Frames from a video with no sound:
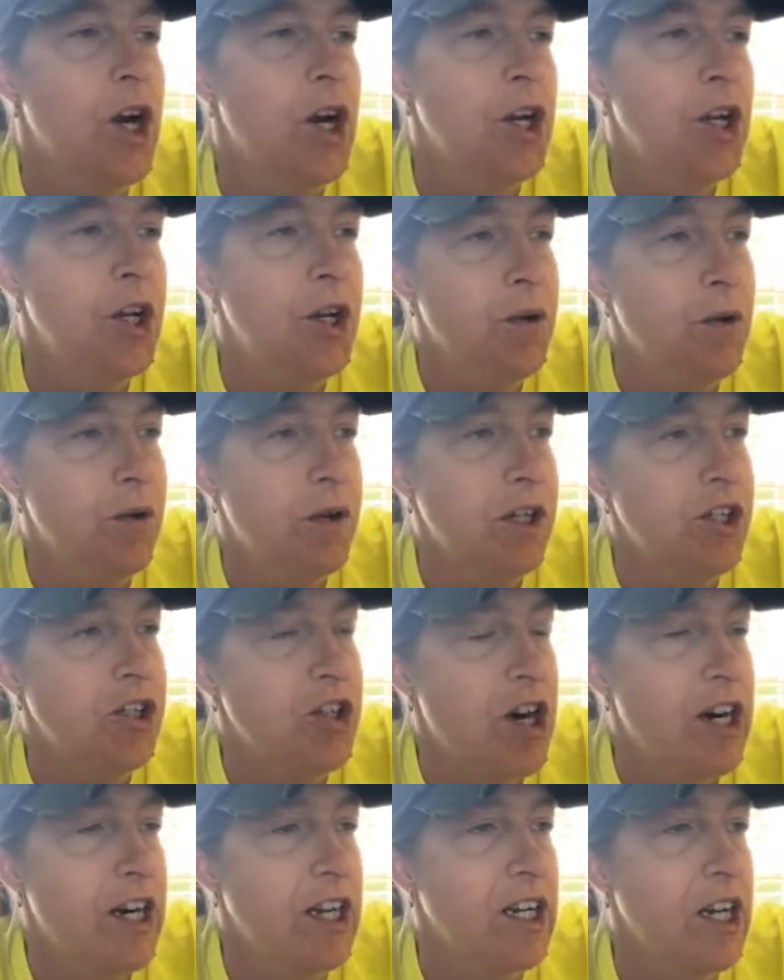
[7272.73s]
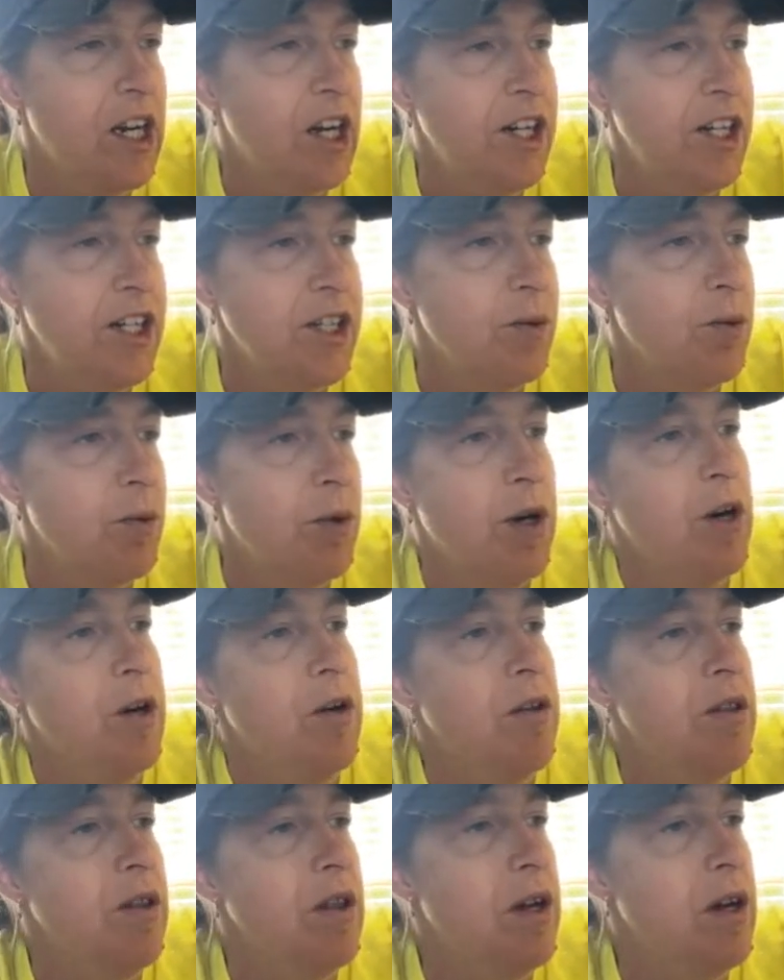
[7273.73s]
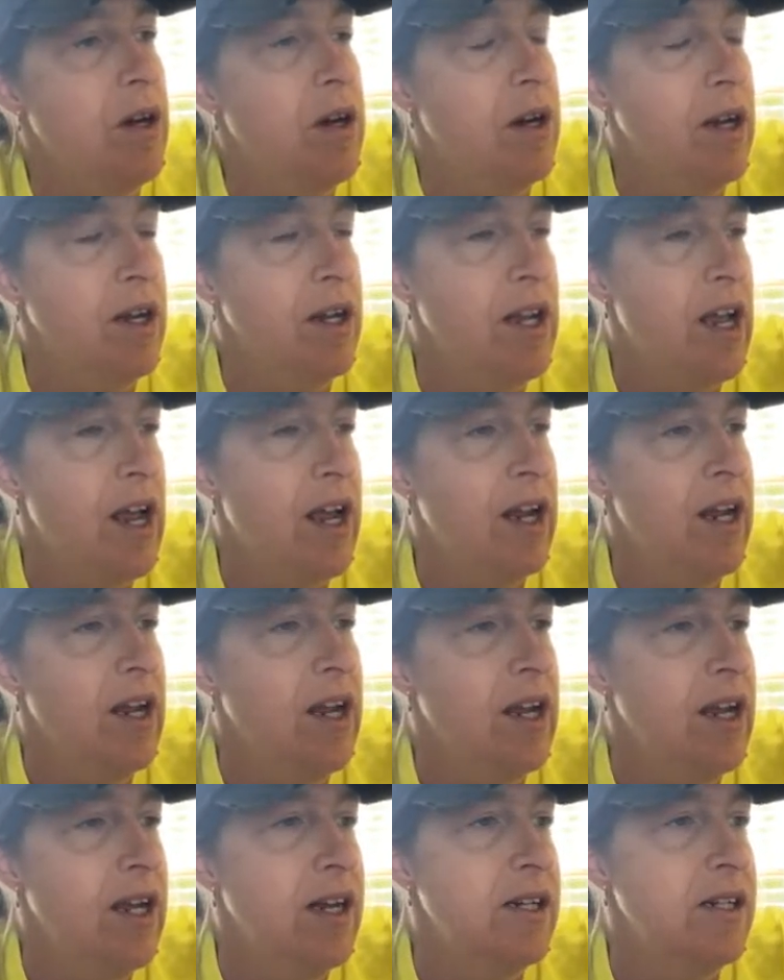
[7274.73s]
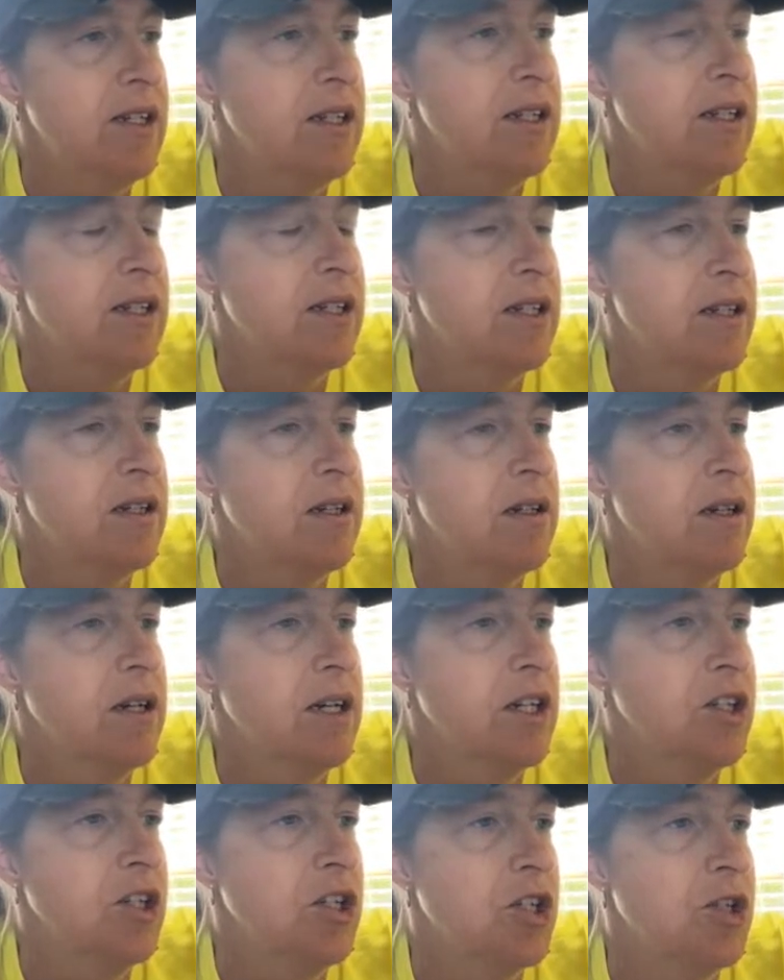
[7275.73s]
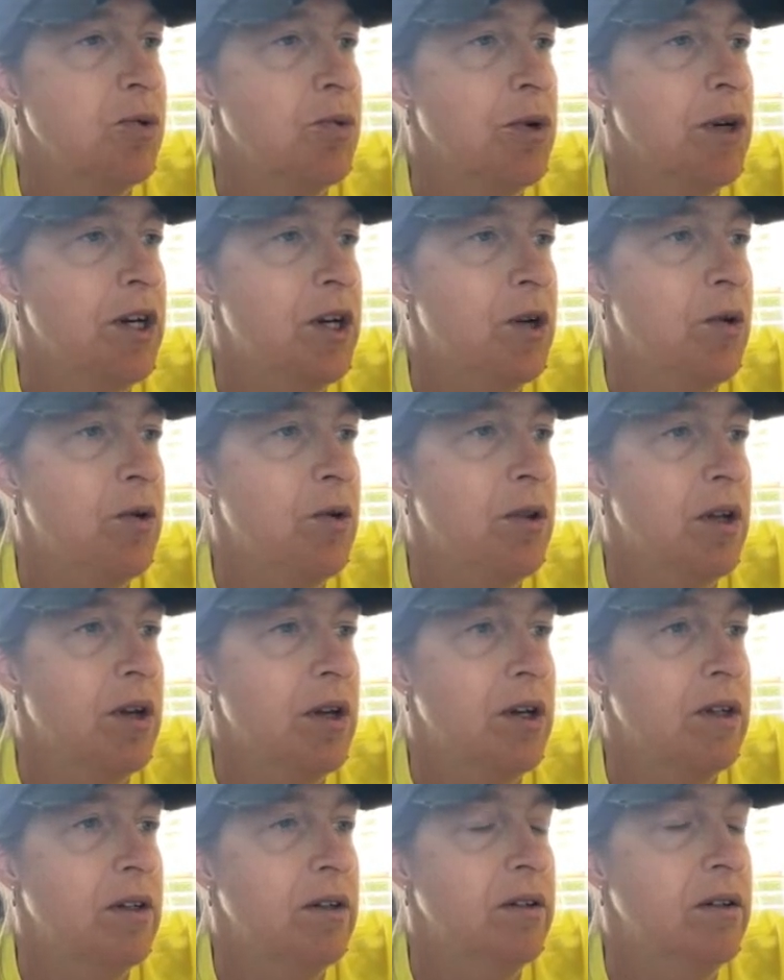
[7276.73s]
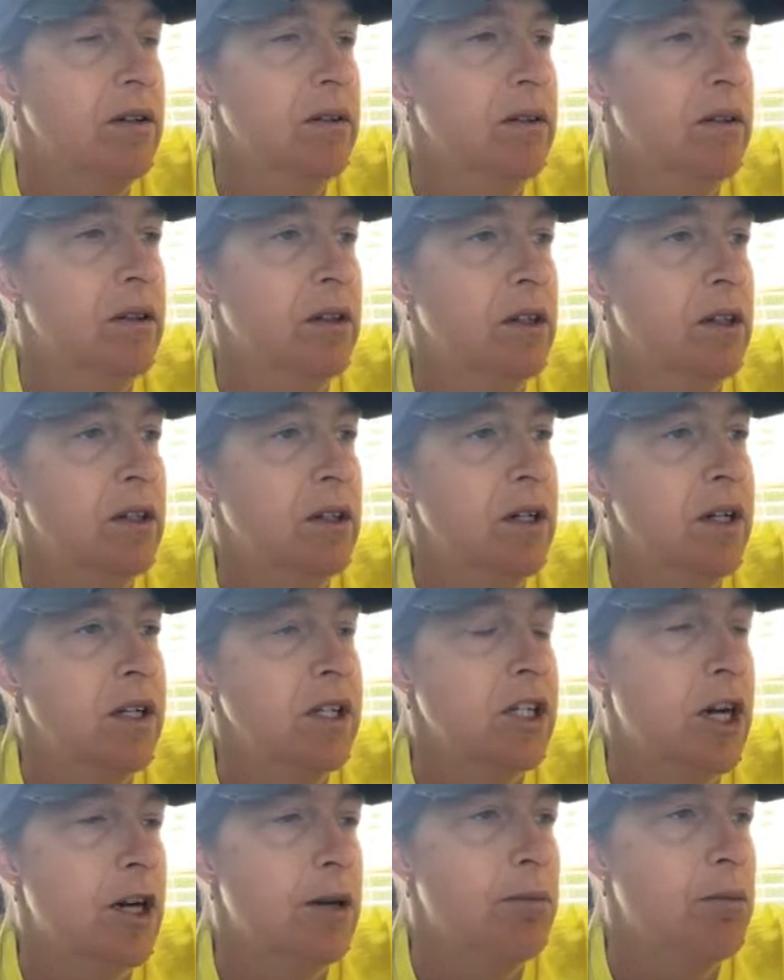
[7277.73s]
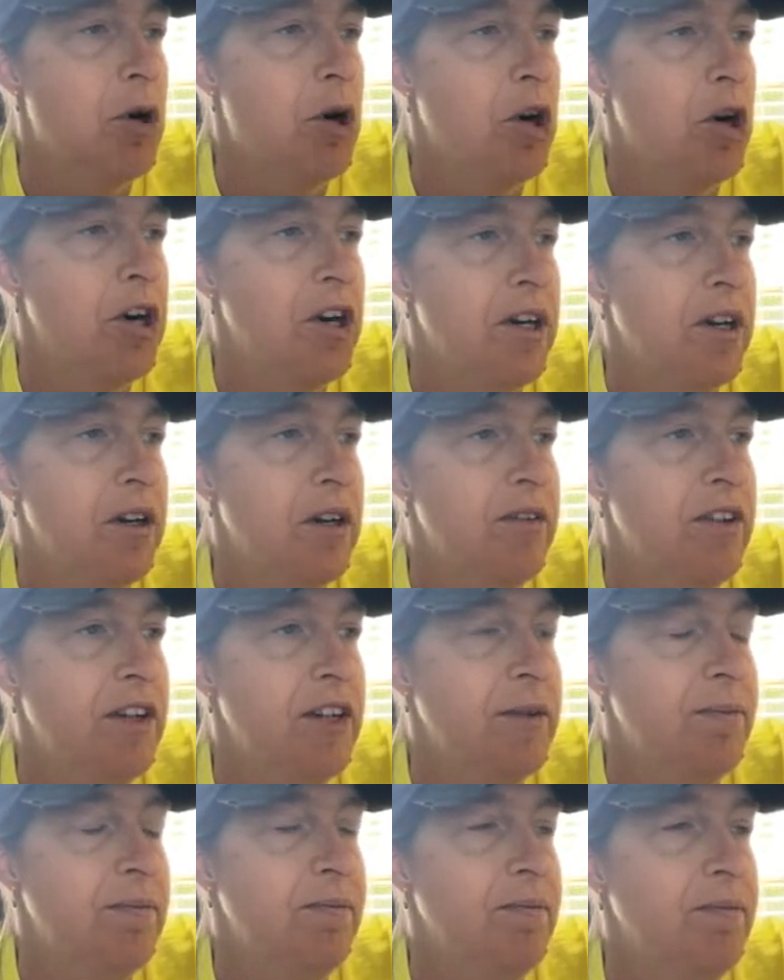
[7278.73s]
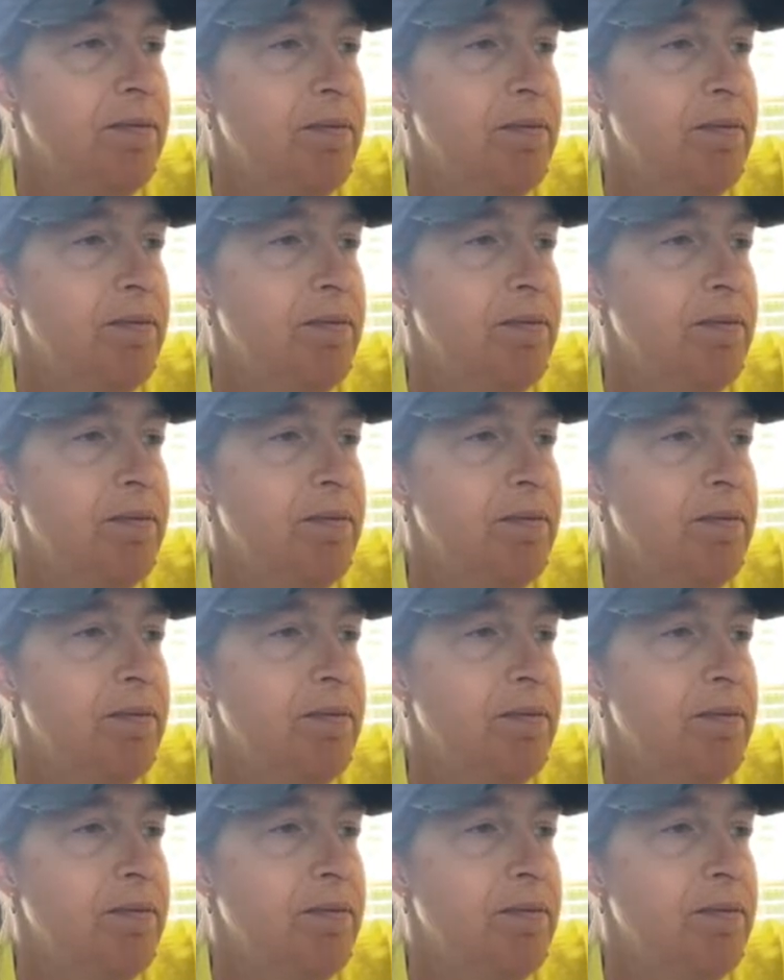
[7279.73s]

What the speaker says: Are you going to try to cut where the yay is and just redo the top part of it?